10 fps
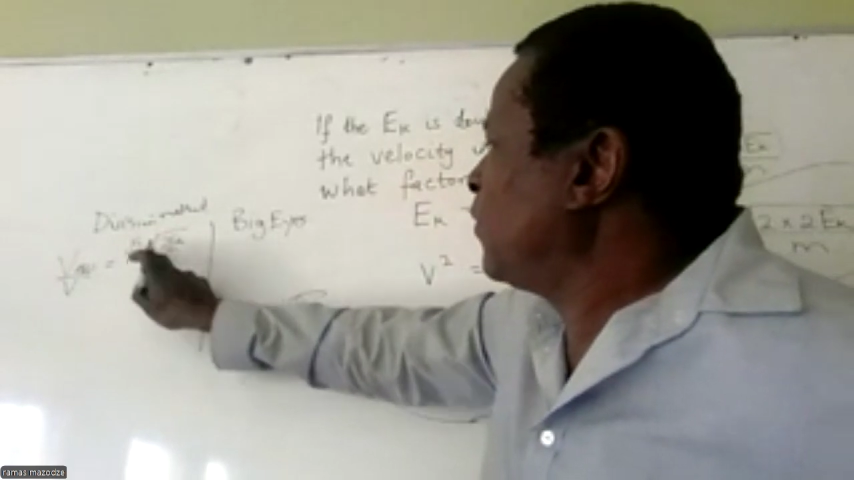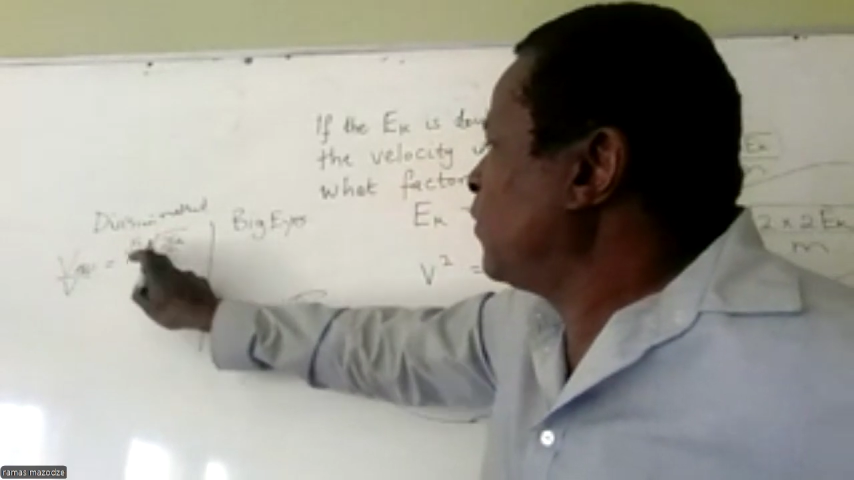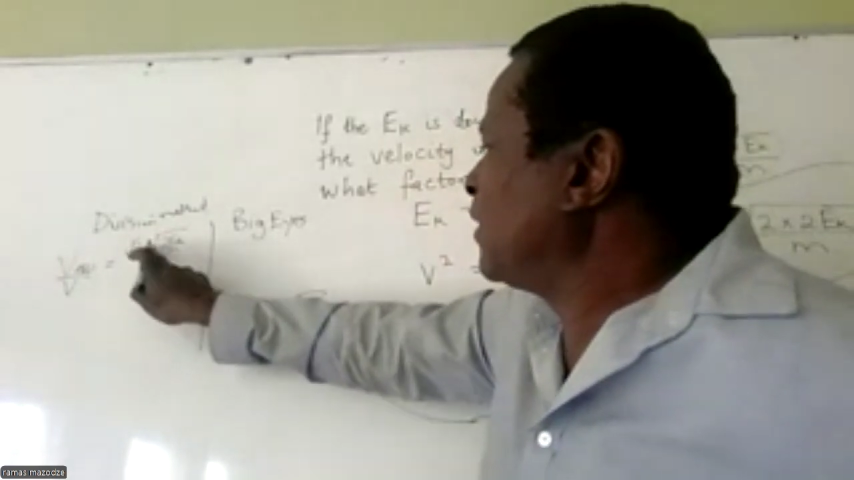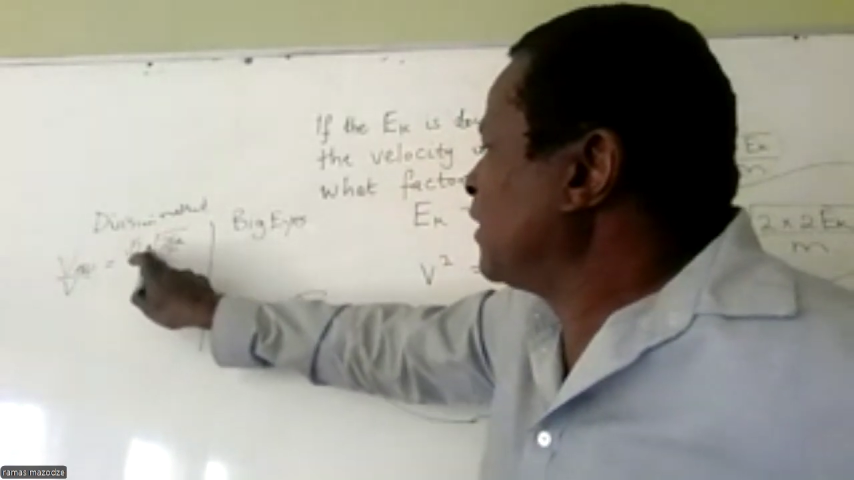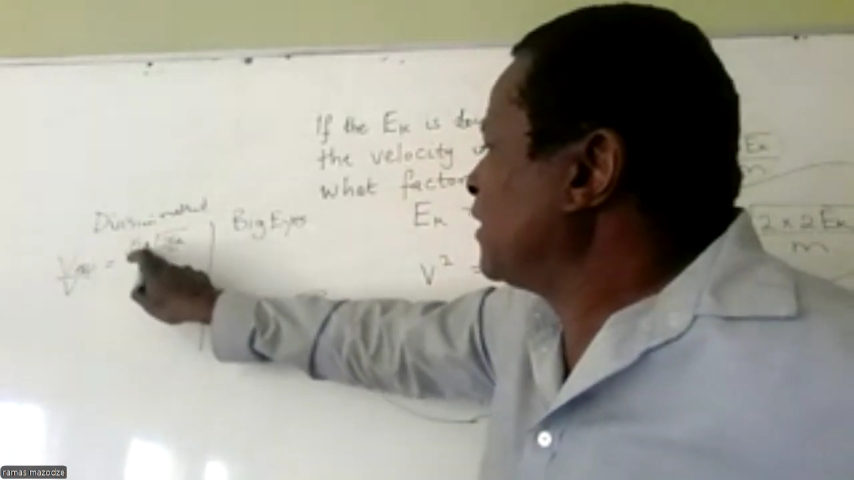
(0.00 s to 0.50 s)

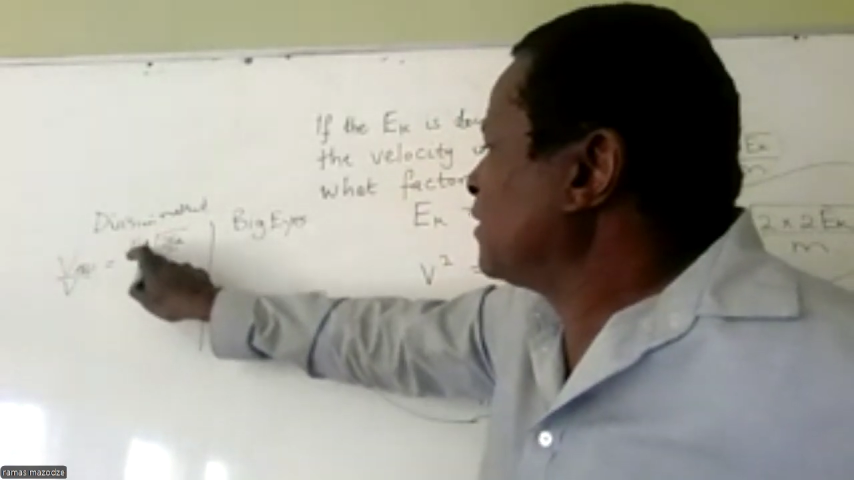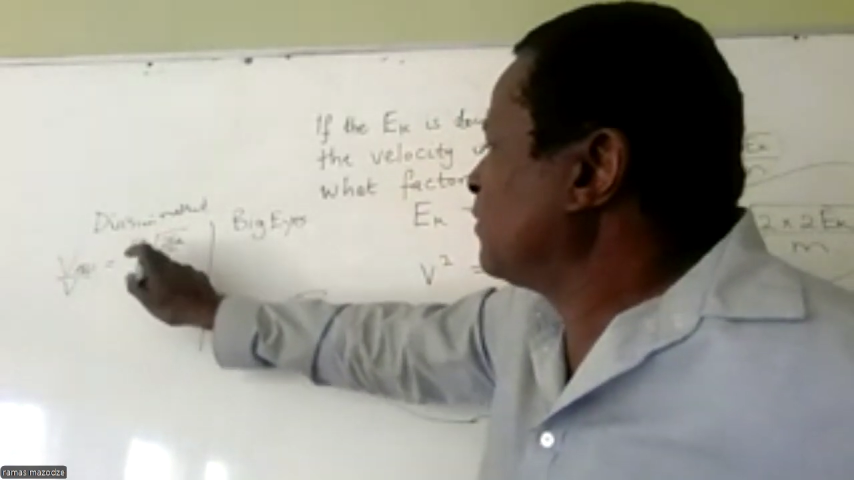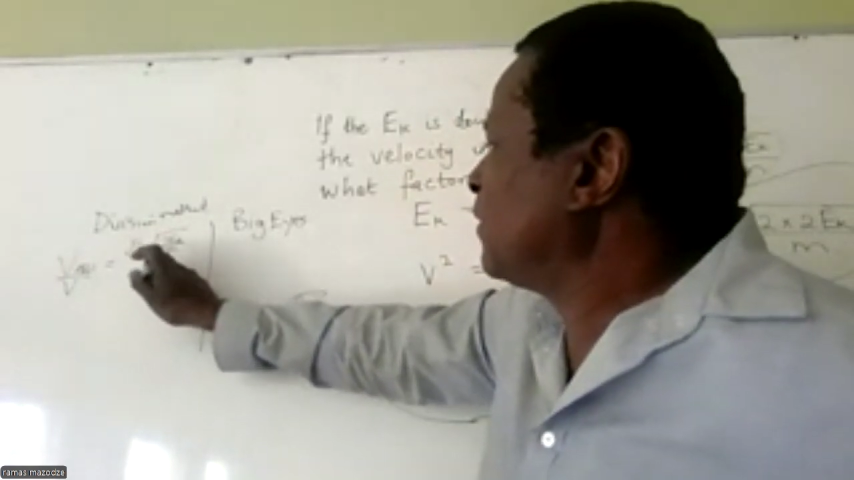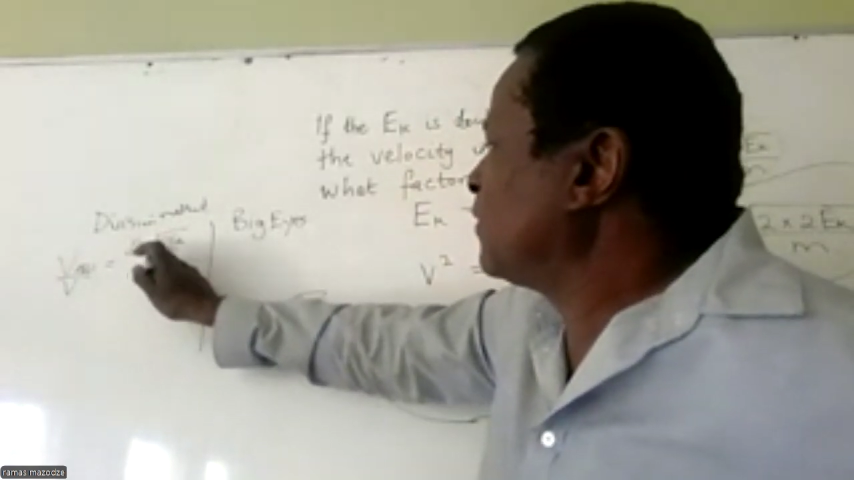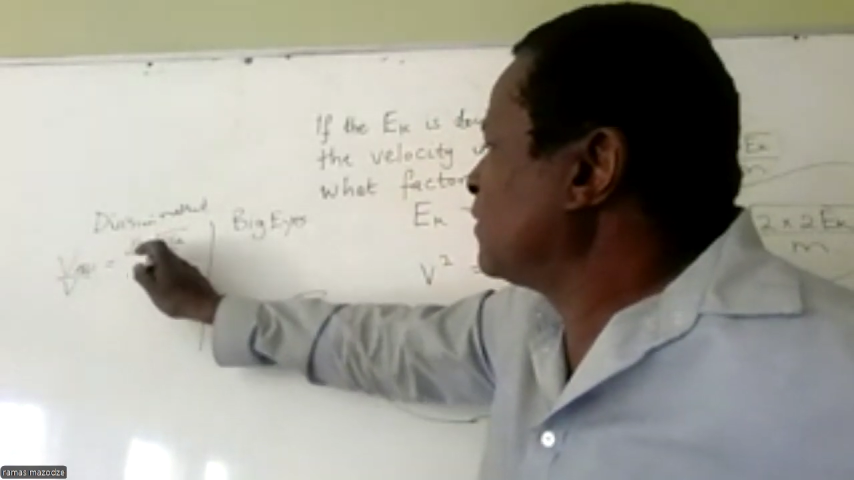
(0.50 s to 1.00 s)
all that under
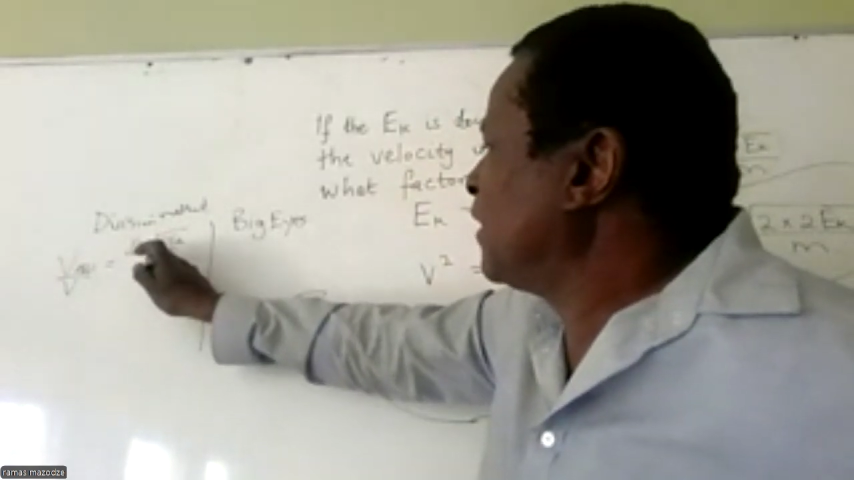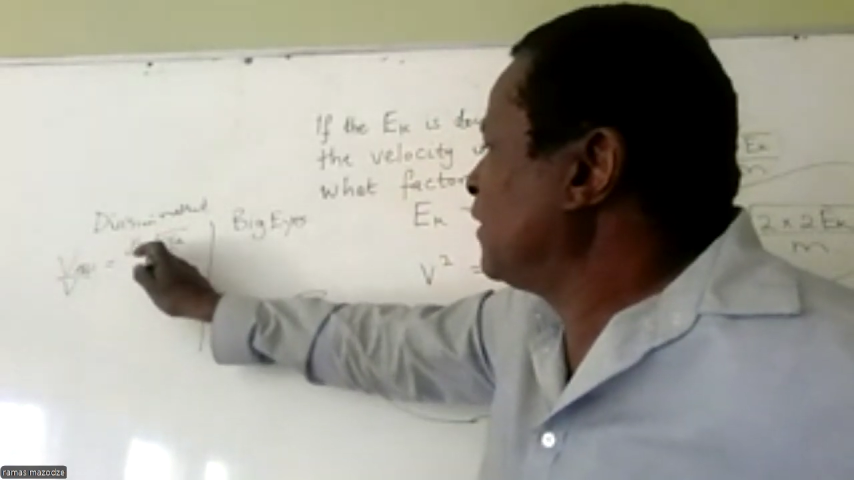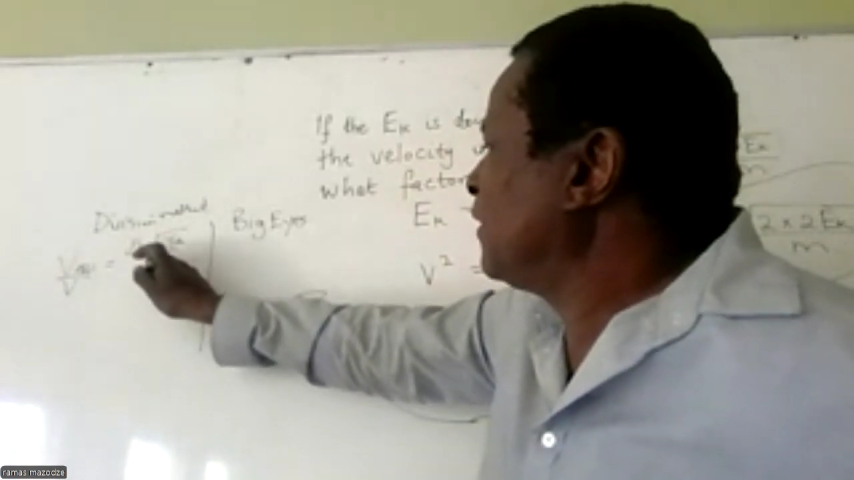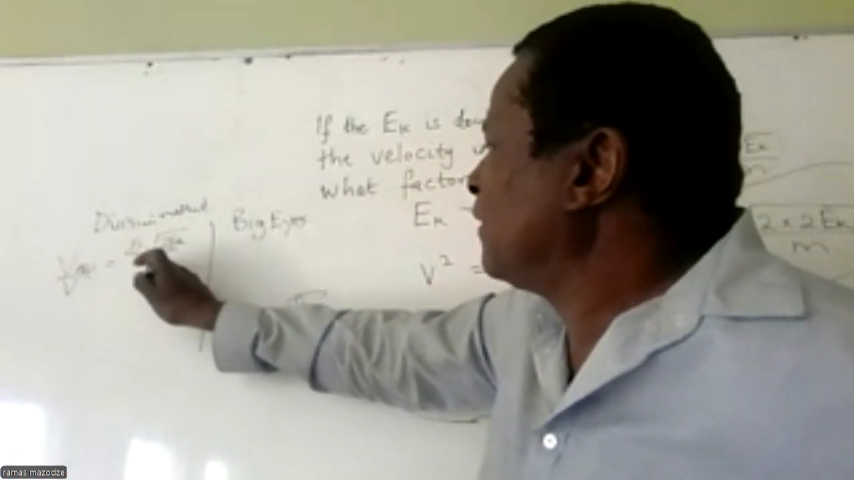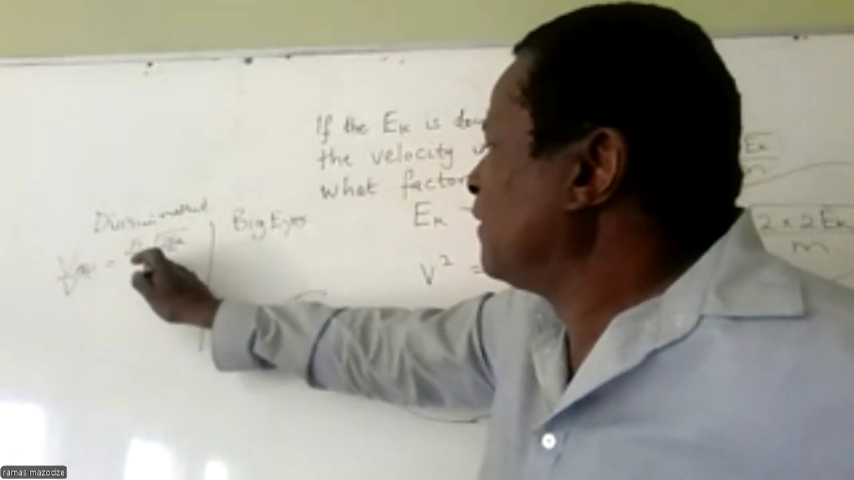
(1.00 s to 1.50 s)
square root
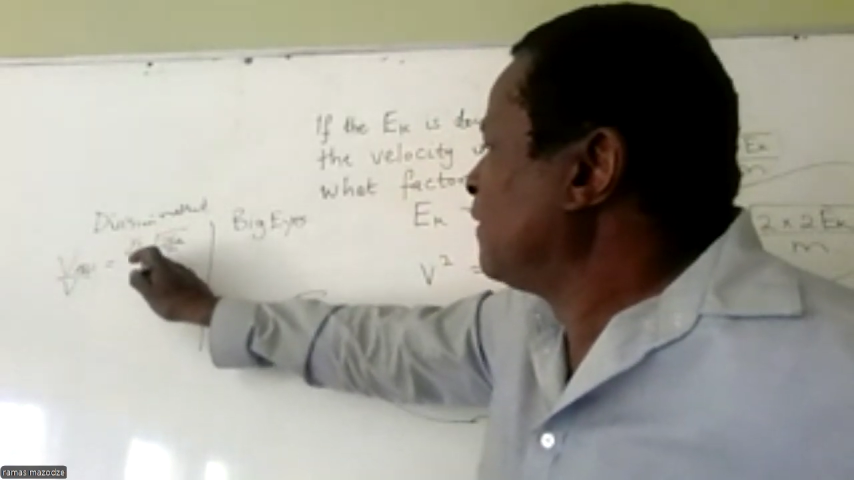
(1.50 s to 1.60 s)
sign.